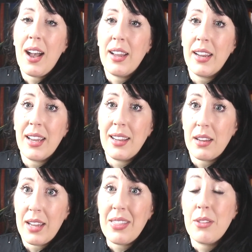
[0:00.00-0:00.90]

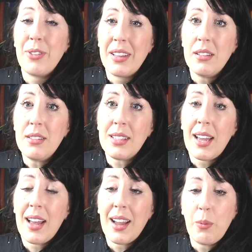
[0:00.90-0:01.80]
in the field,
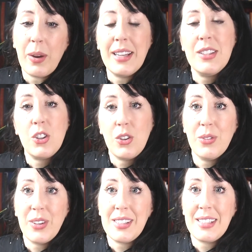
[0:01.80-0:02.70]
I went into the
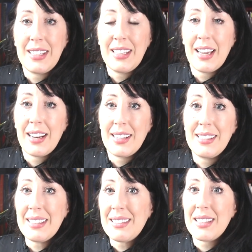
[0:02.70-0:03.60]
university and I
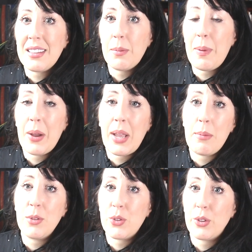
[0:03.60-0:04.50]
still did the
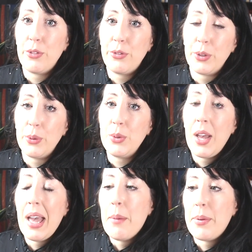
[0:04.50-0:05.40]
biochemistry of food.
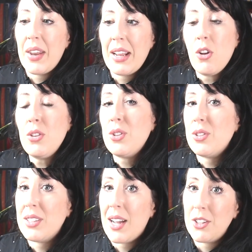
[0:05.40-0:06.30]
But then I
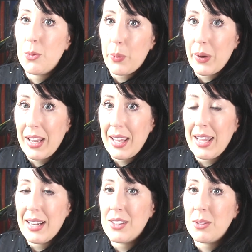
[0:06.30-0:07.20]
also started bringing
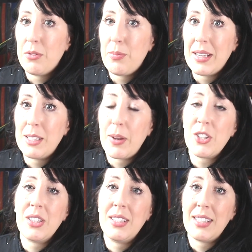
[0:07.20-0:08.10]
in some of my
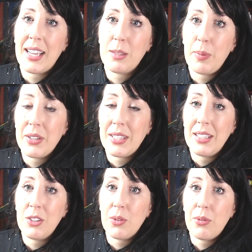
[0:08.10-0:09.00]
specialist
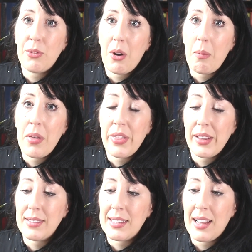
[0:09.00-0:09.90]
expertise from
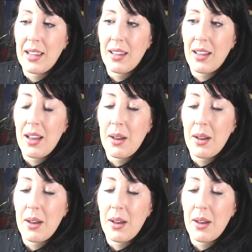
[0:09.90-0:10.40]
things like